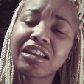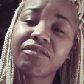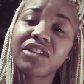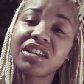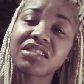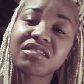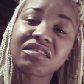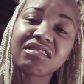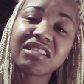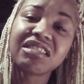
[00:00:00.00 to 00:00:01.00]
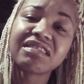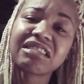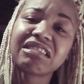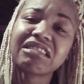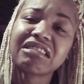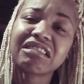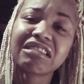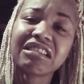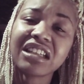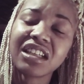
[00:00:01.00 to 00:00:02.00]
face with them lips.
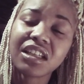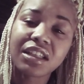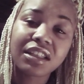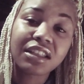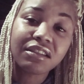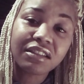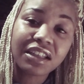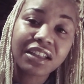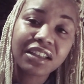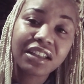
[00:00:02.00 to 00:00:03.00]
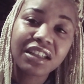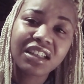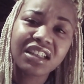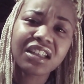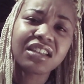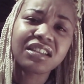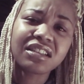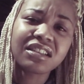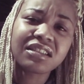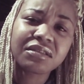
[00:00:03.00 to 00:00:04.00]
It give you that like,
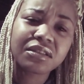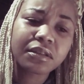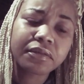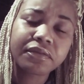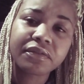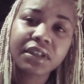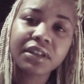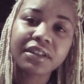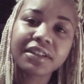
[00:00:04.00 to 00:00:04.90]
what the fuck?